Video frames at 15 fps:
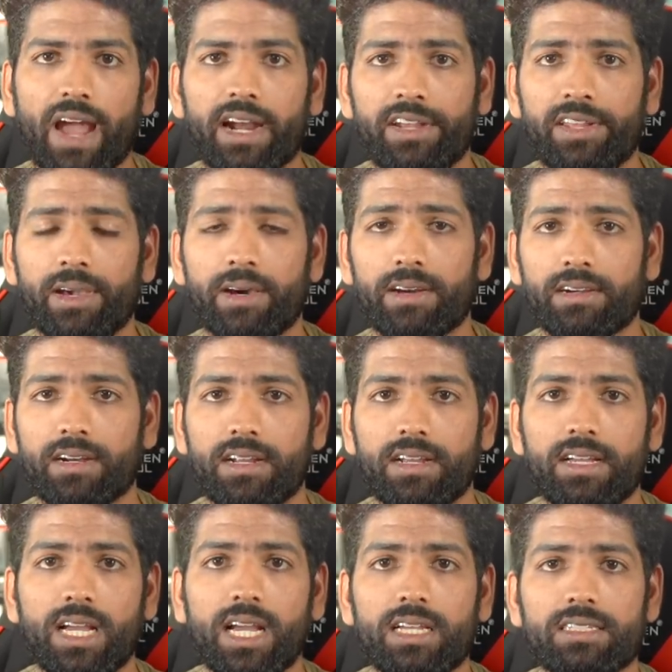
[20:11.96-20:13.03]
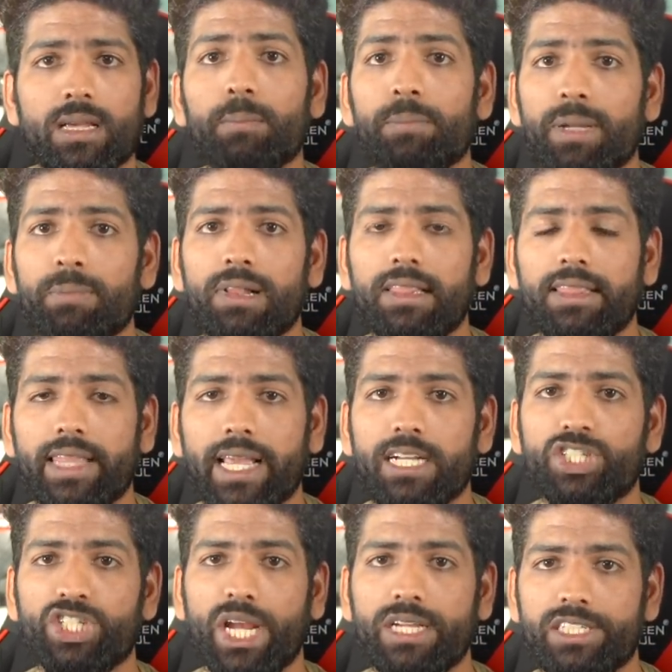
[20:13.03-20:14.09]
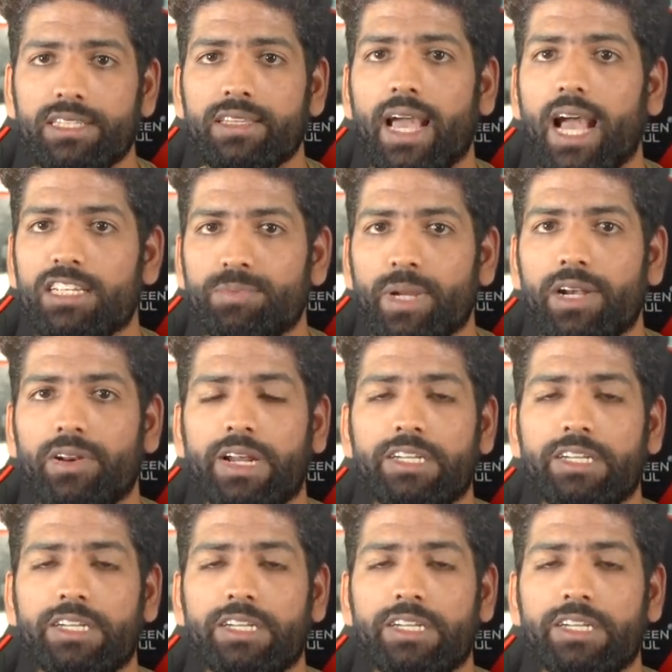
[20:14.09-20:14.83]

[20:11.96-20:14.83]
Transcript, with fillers: fact here, some people think changing the aspect